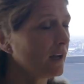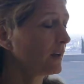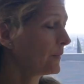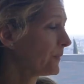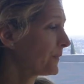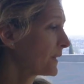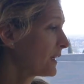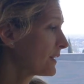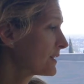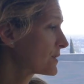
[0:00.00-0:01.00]

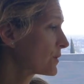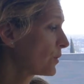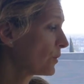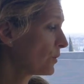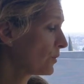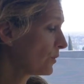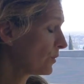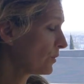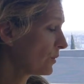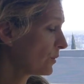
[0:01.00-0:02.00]
And so
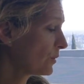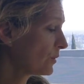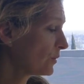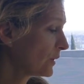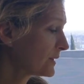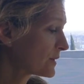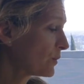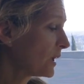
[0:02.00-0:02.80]
it's